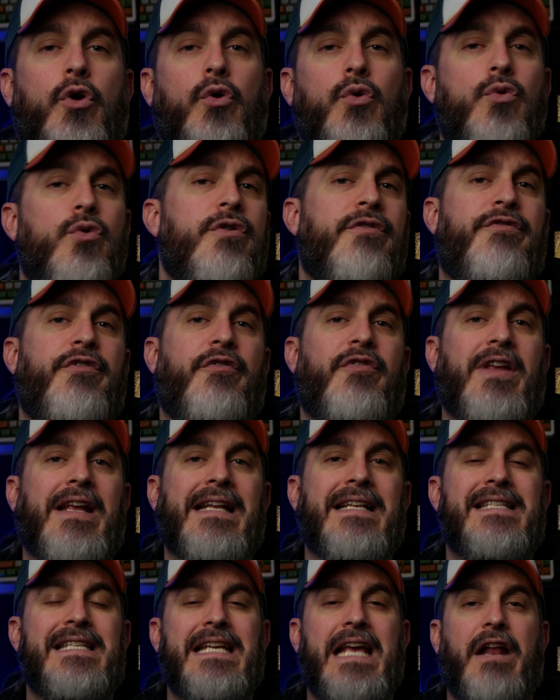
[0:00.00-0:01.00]

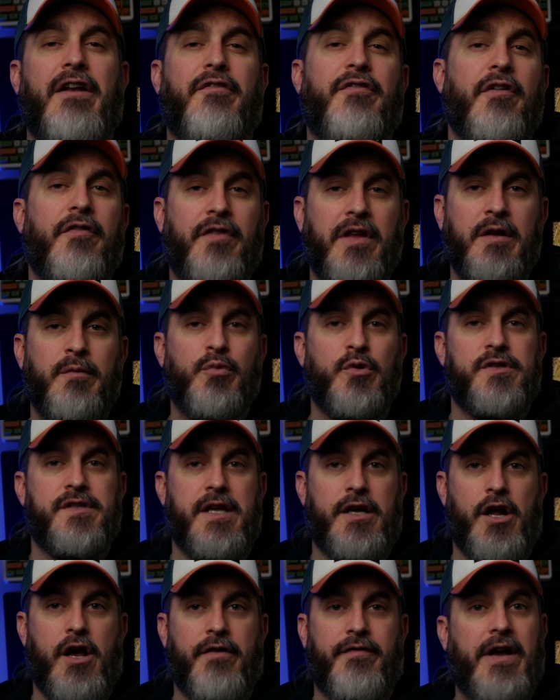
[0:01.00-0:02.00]
Hurin15 to get
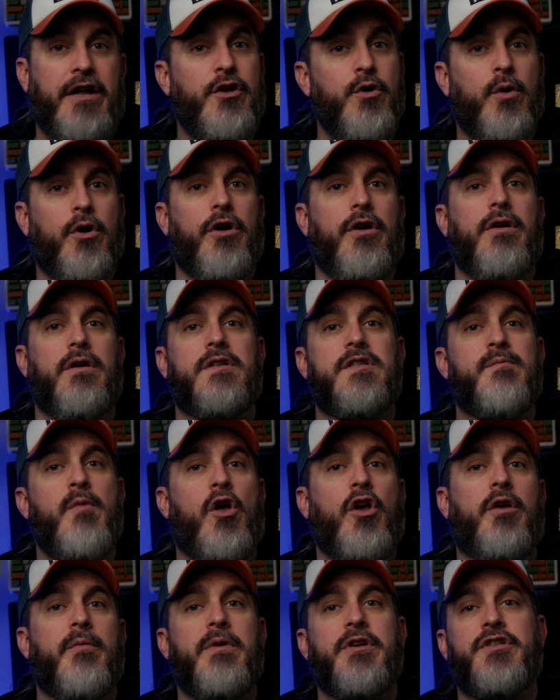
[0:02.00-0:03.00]
15% off. I do earn
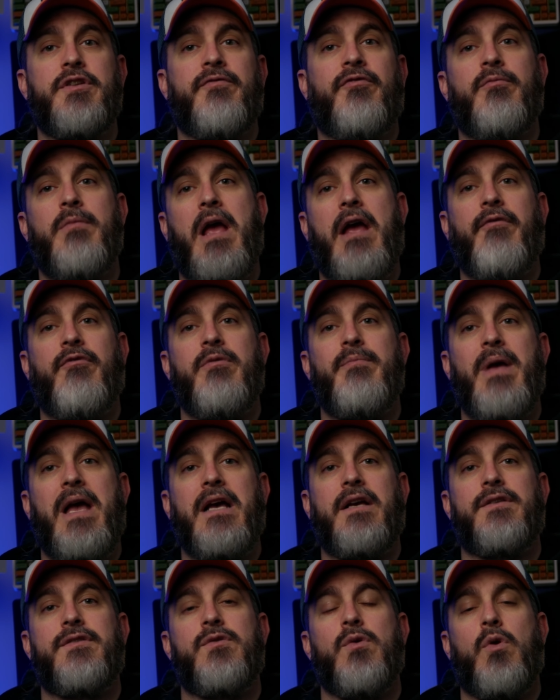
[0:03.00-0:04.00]
small commission from every
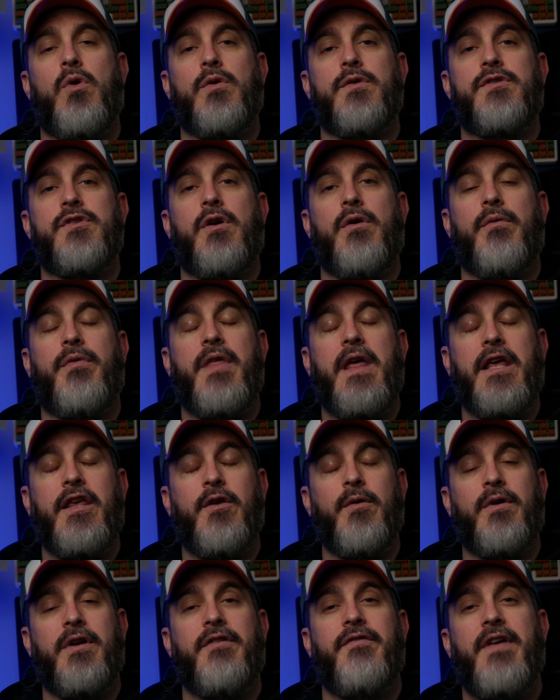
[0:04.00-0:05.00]
bag sold, so thank
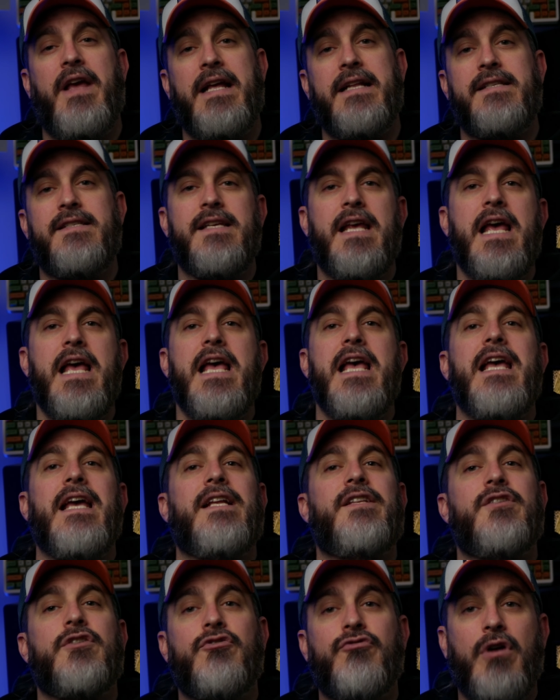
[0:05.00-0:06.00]
you in advance.
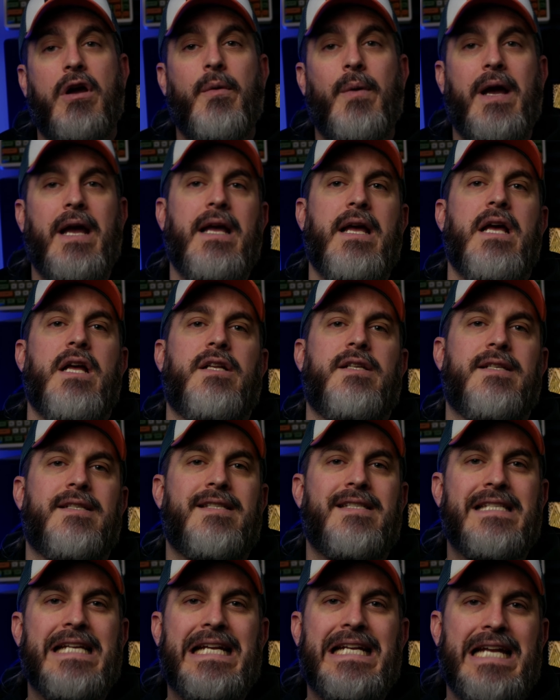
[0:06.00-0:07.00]
It's a great way to
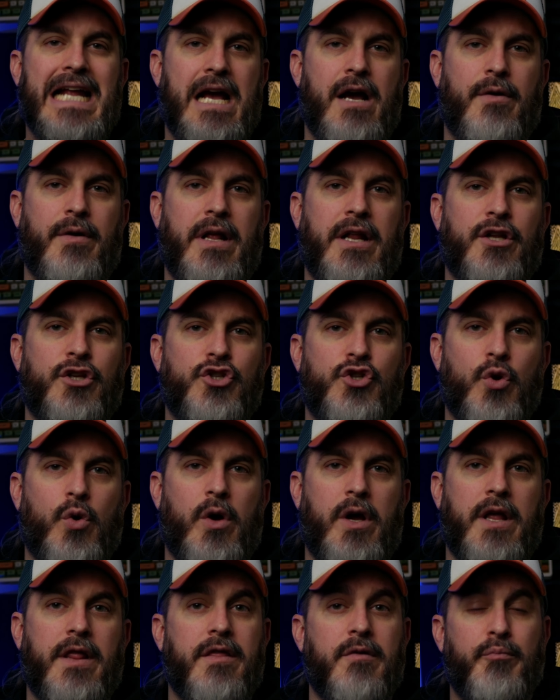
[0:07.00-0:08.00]
sit down and
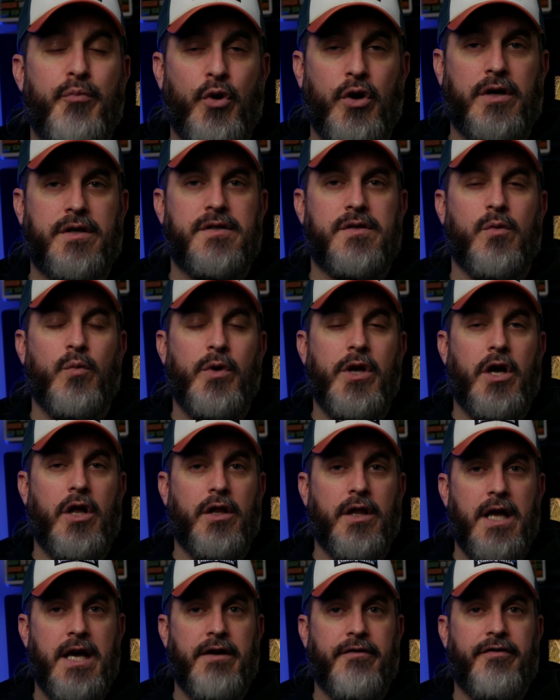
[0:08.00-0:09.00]
enjoy the books we
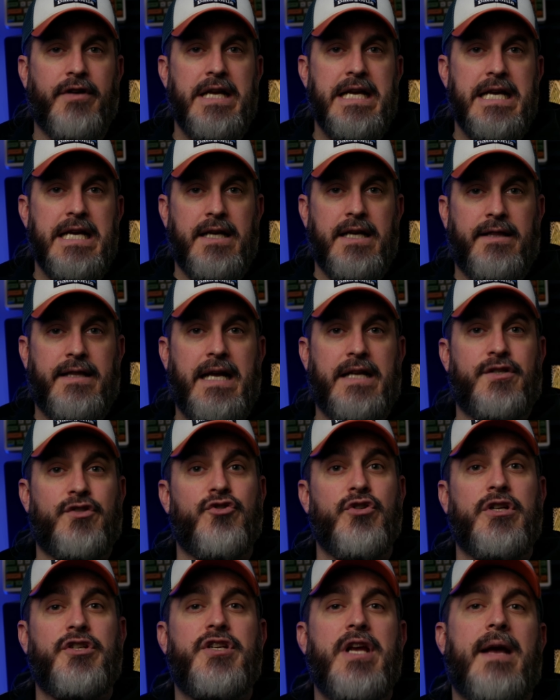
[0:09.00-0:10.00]
all love. That's
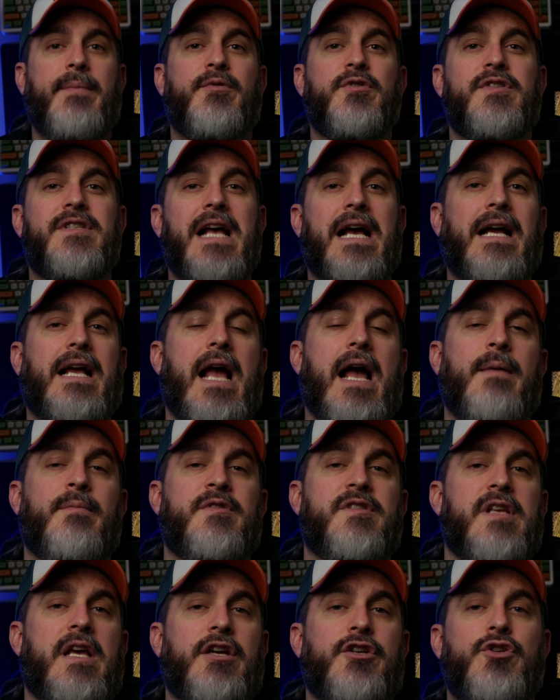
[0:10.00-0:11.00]
drinkchapters.com
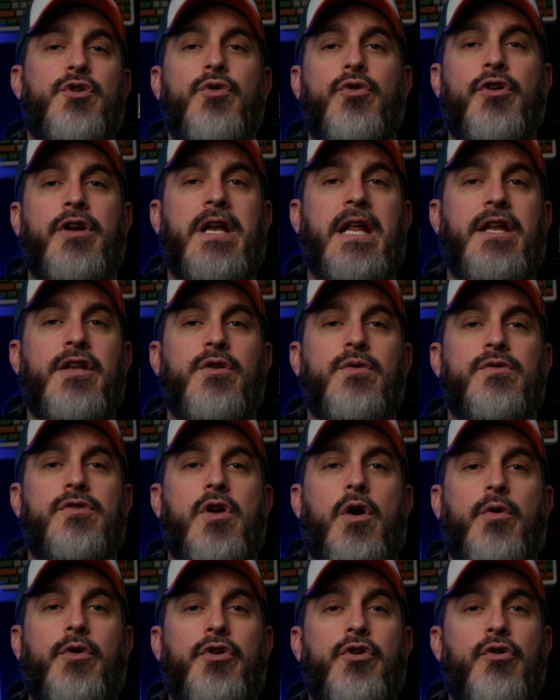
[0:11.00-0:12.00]
slash Hurin and use
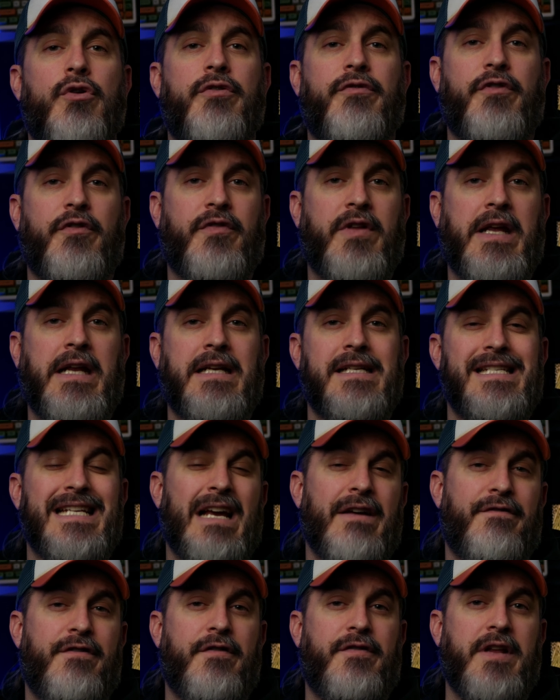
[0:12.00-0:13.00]
code Hurin15 to
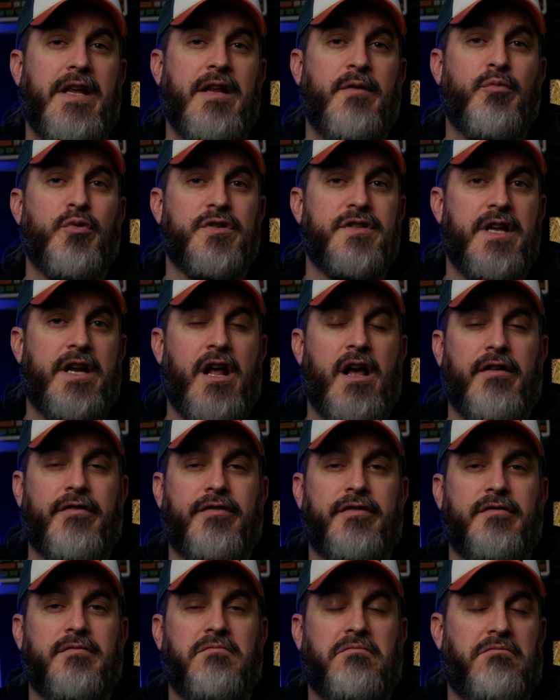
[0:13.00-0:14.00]
get 15% off.
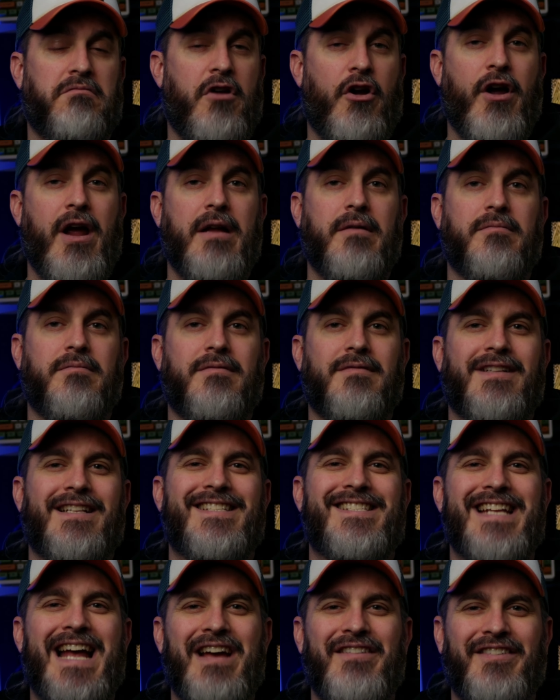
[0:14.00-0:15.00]
All right,
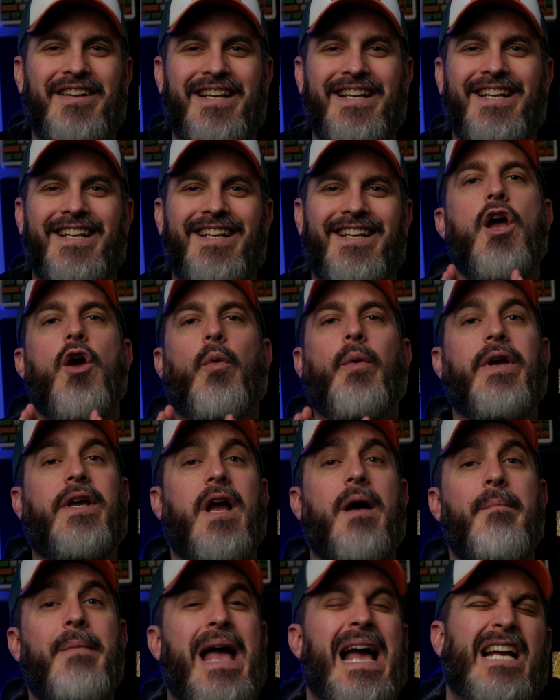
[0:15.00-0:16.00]
let's dive in we
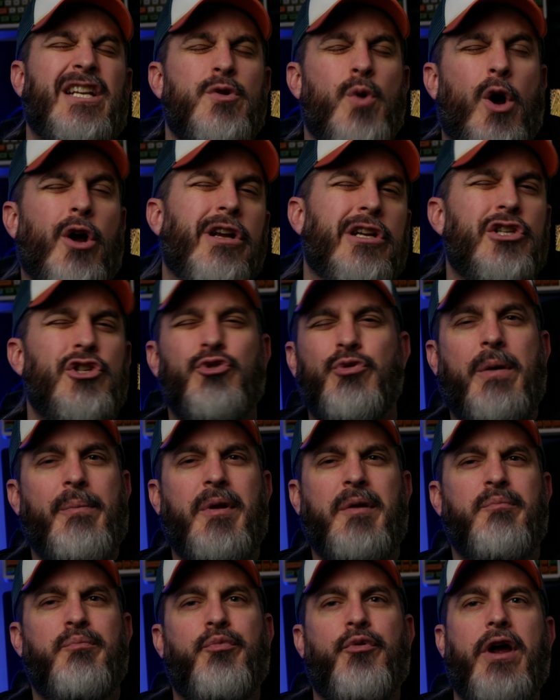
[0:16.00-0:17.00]
come back to our
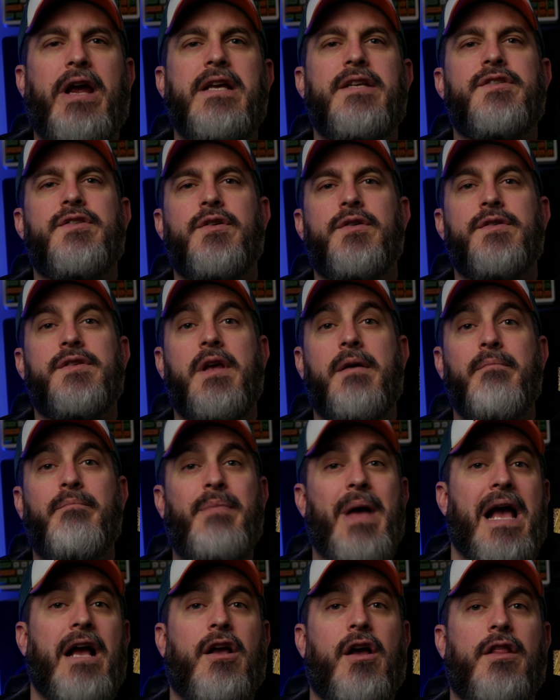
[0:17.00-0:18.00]
intrepid pranksters
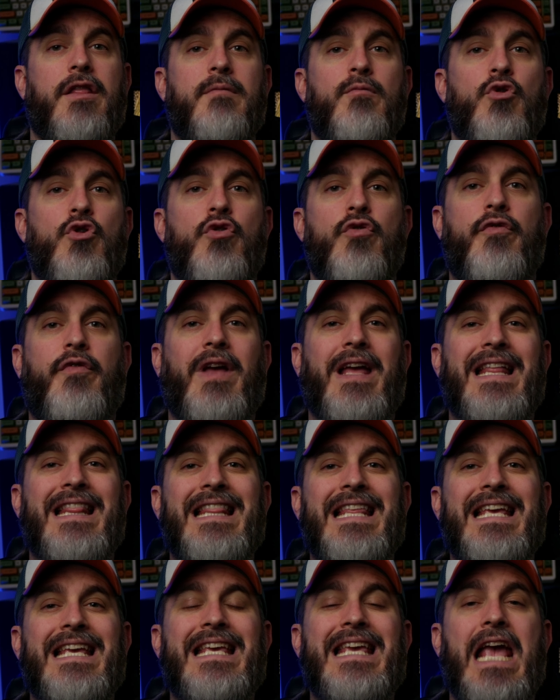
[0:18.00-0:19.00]
back on the move in
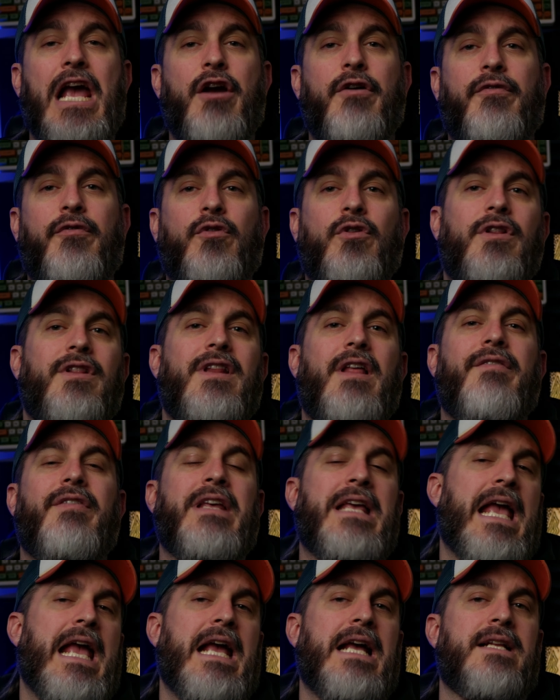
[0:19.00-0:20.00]
the careful,
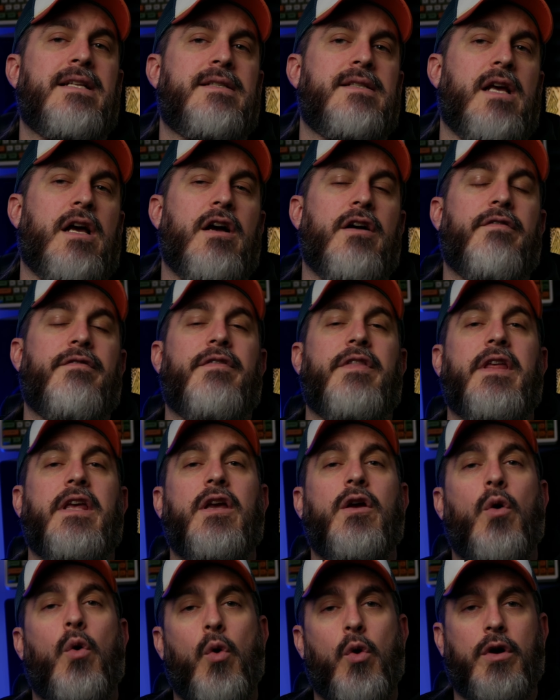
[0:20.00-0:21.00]
loving hands of the
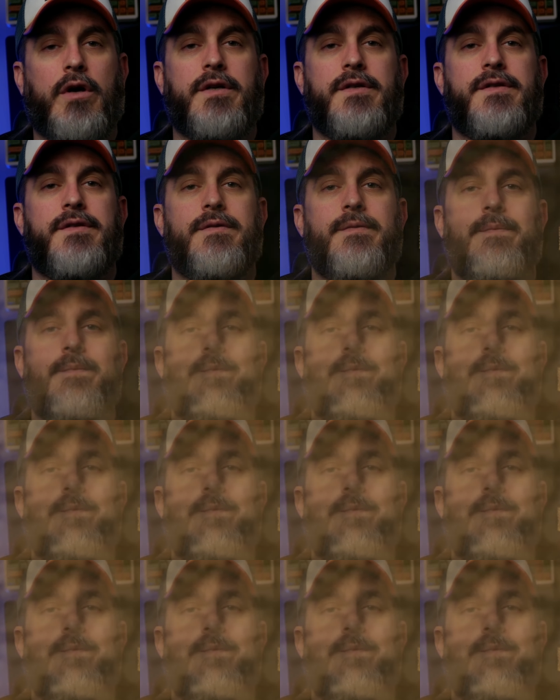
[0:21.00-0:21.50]
orcs.